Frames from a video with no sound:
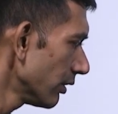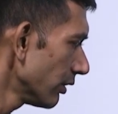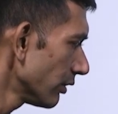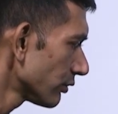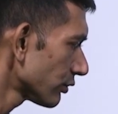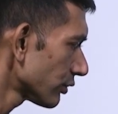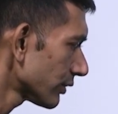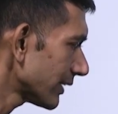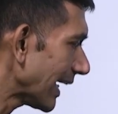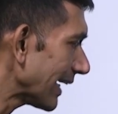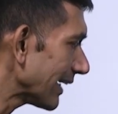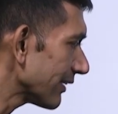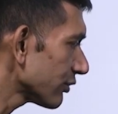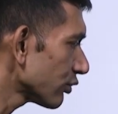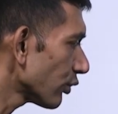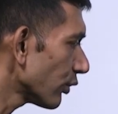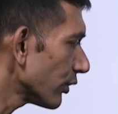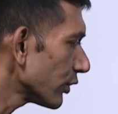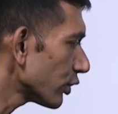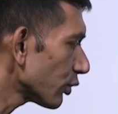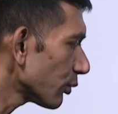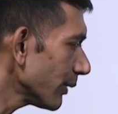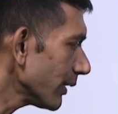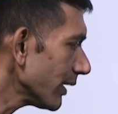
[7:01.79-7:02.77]
So that is
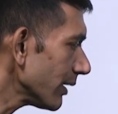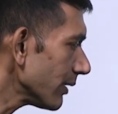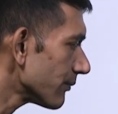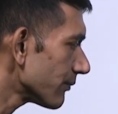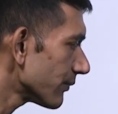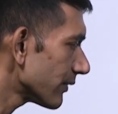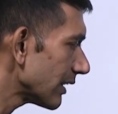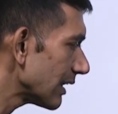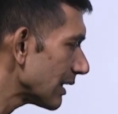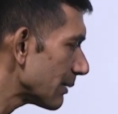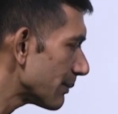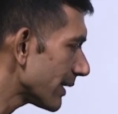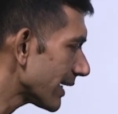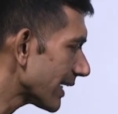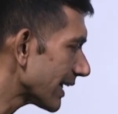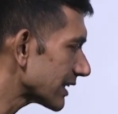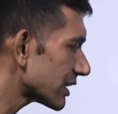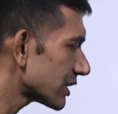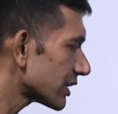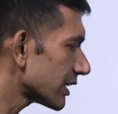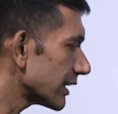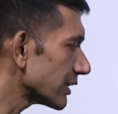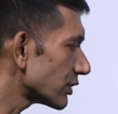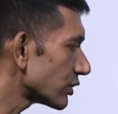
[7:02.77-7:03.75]
going to be limit
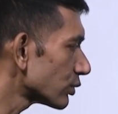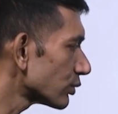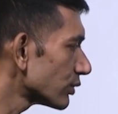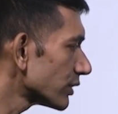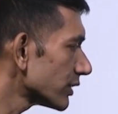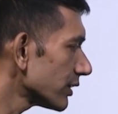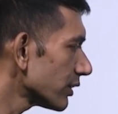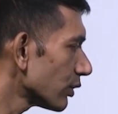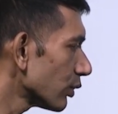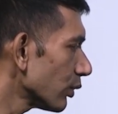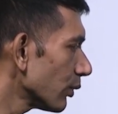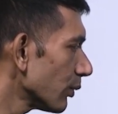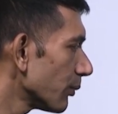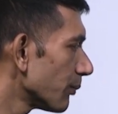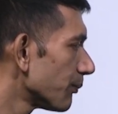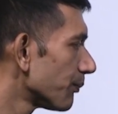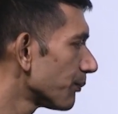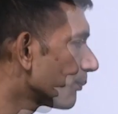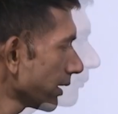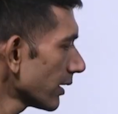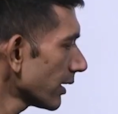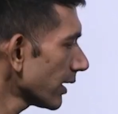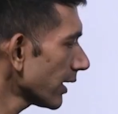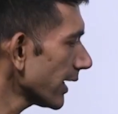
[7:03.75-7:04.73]
h tends to 0,
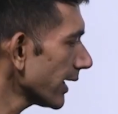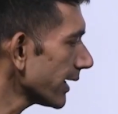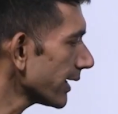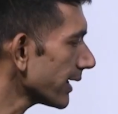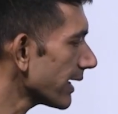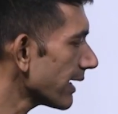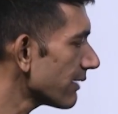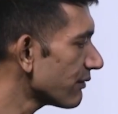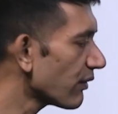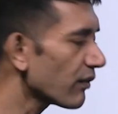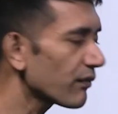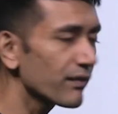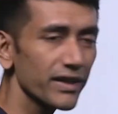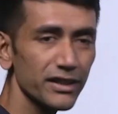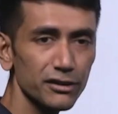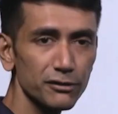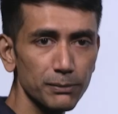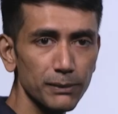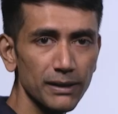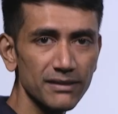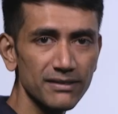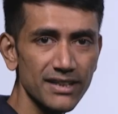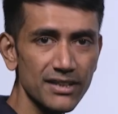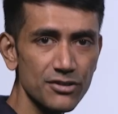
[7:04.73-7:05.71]
correct? F of x
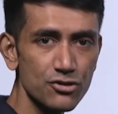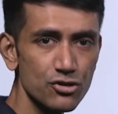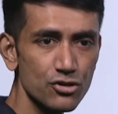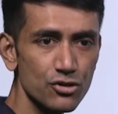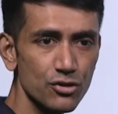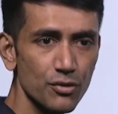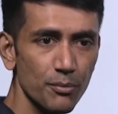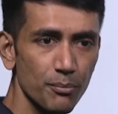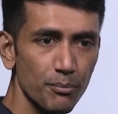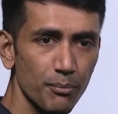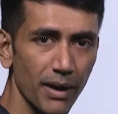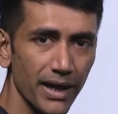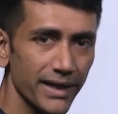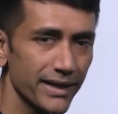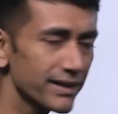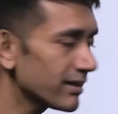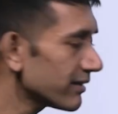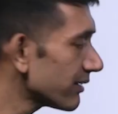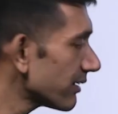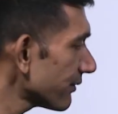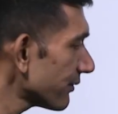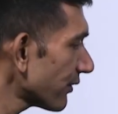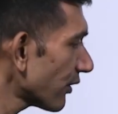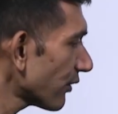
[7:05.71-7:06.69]
plus h minus
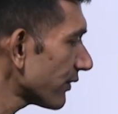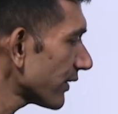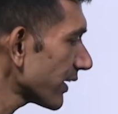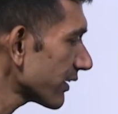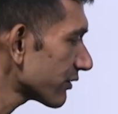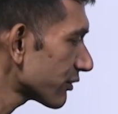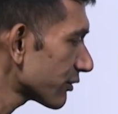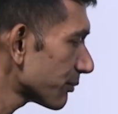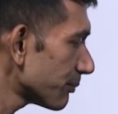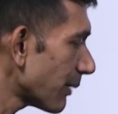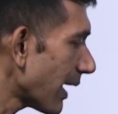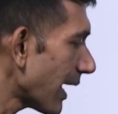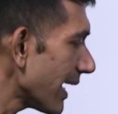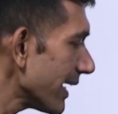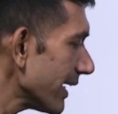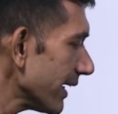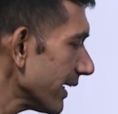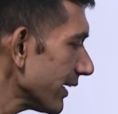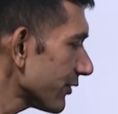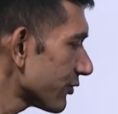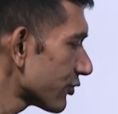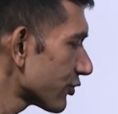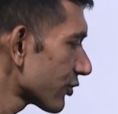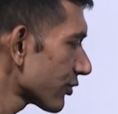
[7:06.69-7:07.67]
f of x by
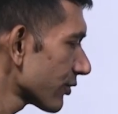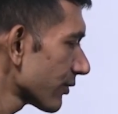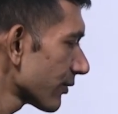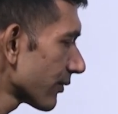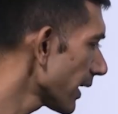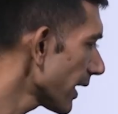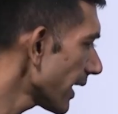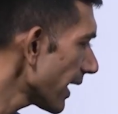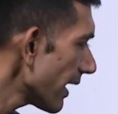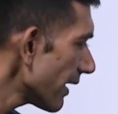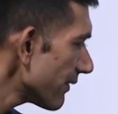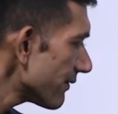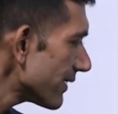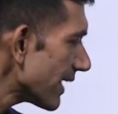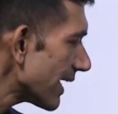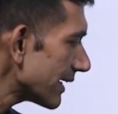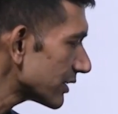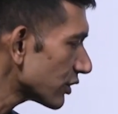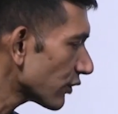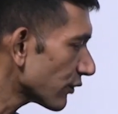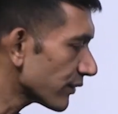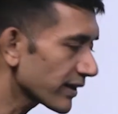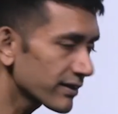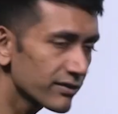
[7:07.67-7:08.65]
h. F dash
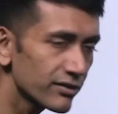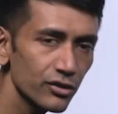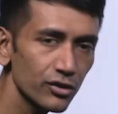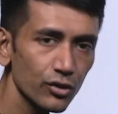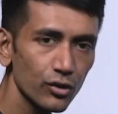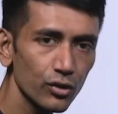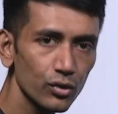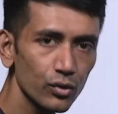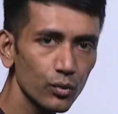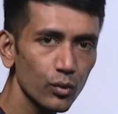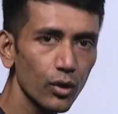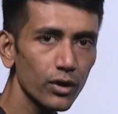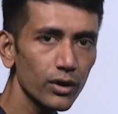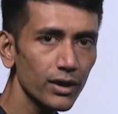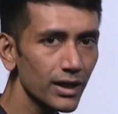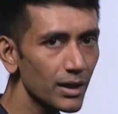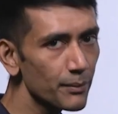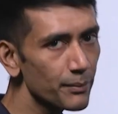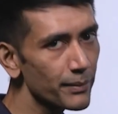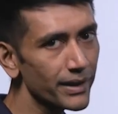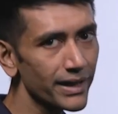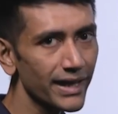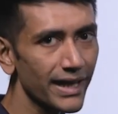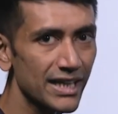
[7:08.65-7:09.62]
of x is equal to what?
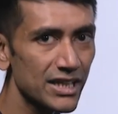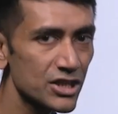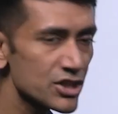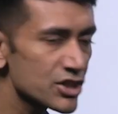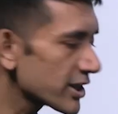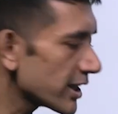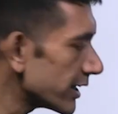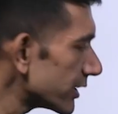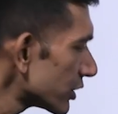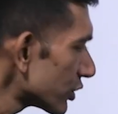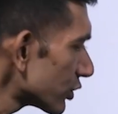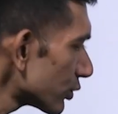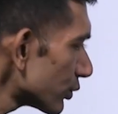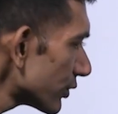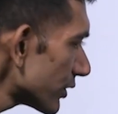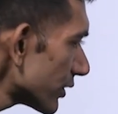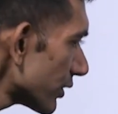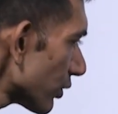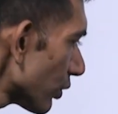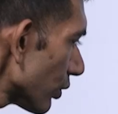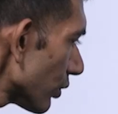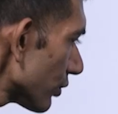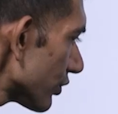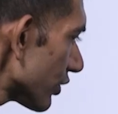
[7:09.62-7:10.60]
Limit h tends to
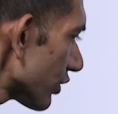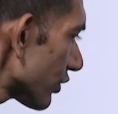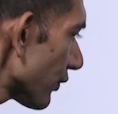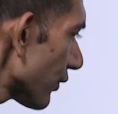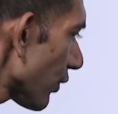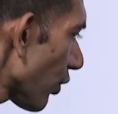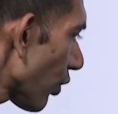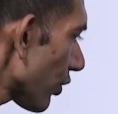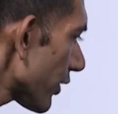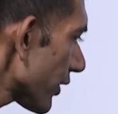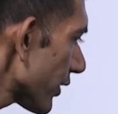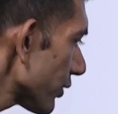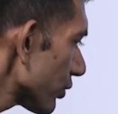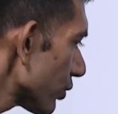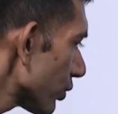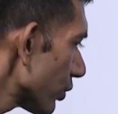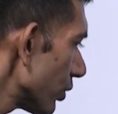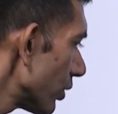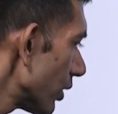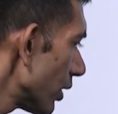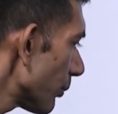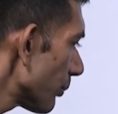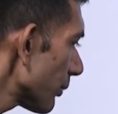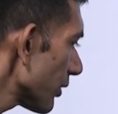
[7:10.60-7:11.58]
0. This we already know.
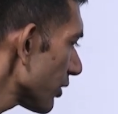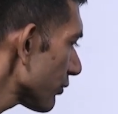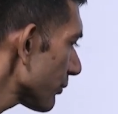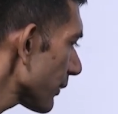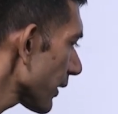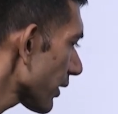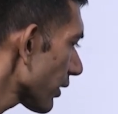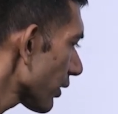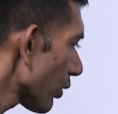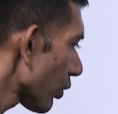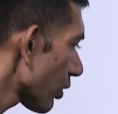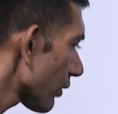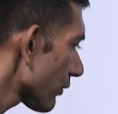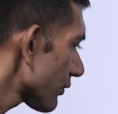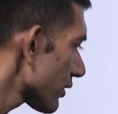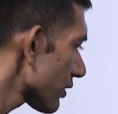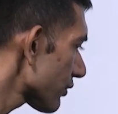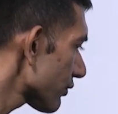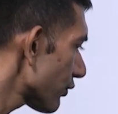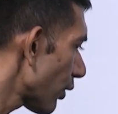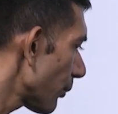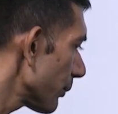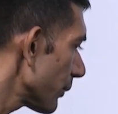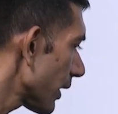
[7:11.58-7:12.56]
Please make a note of this
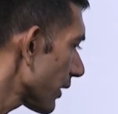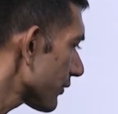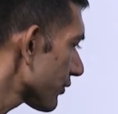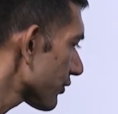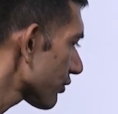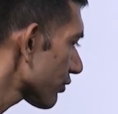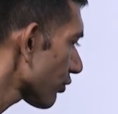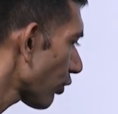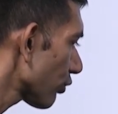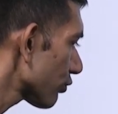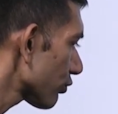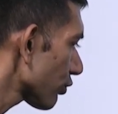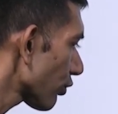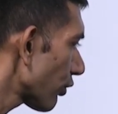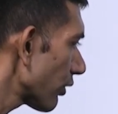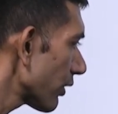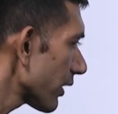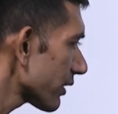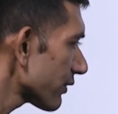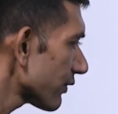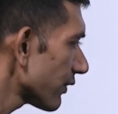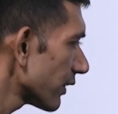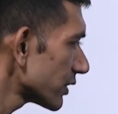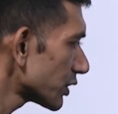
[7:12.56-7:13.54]
formula. This is also called
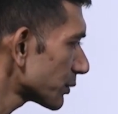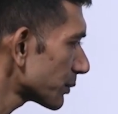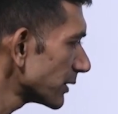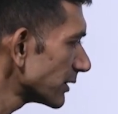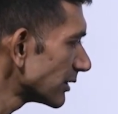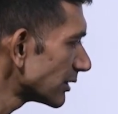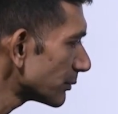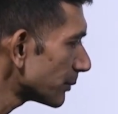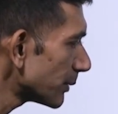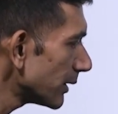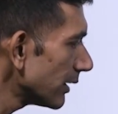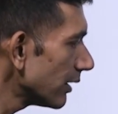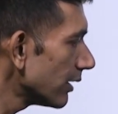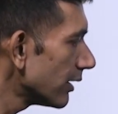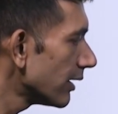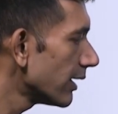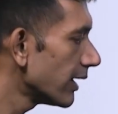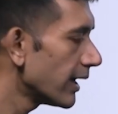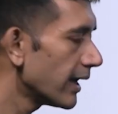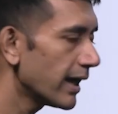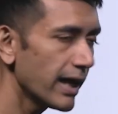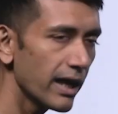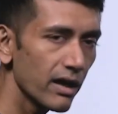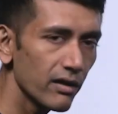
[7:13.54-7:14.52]
as first principle.
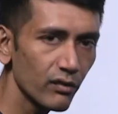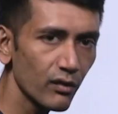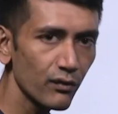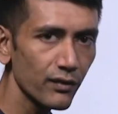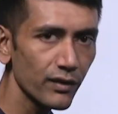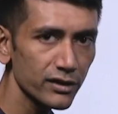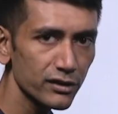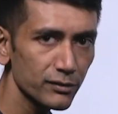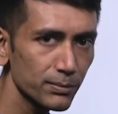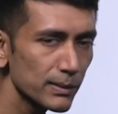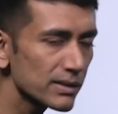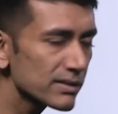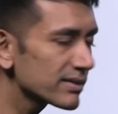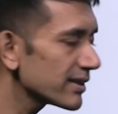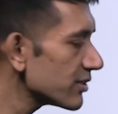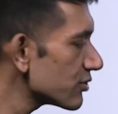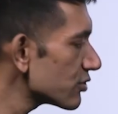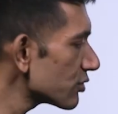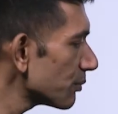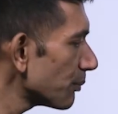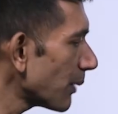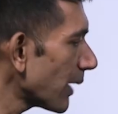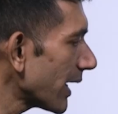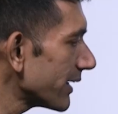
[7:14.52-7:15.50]
F of x plus
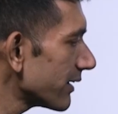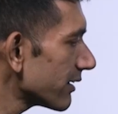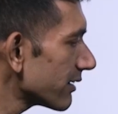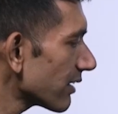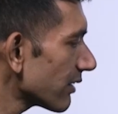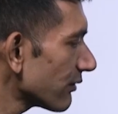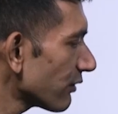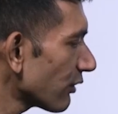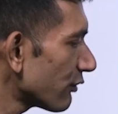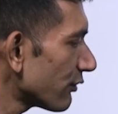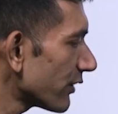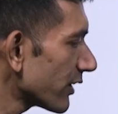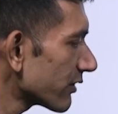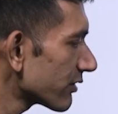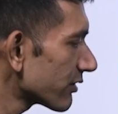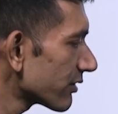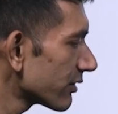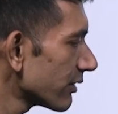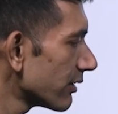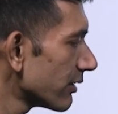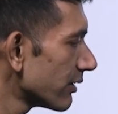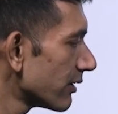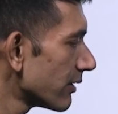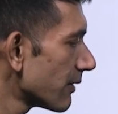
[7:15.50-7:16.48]
h minus f of x
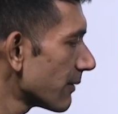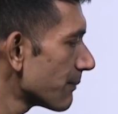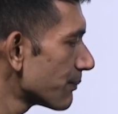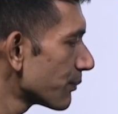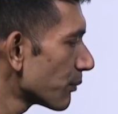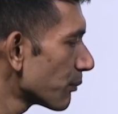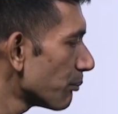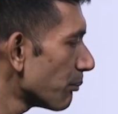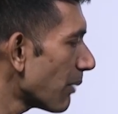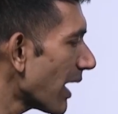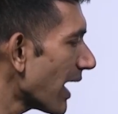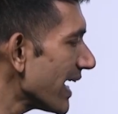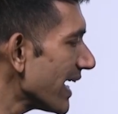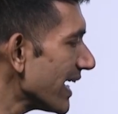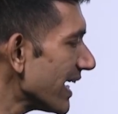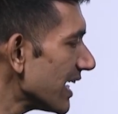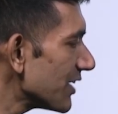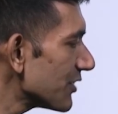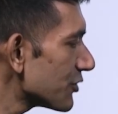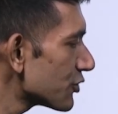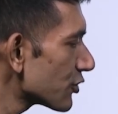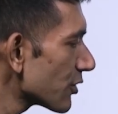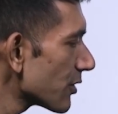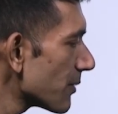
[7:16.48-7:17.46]
by
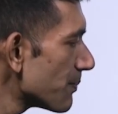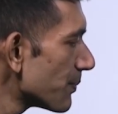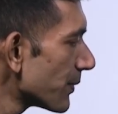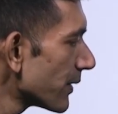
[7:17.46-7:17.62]
h.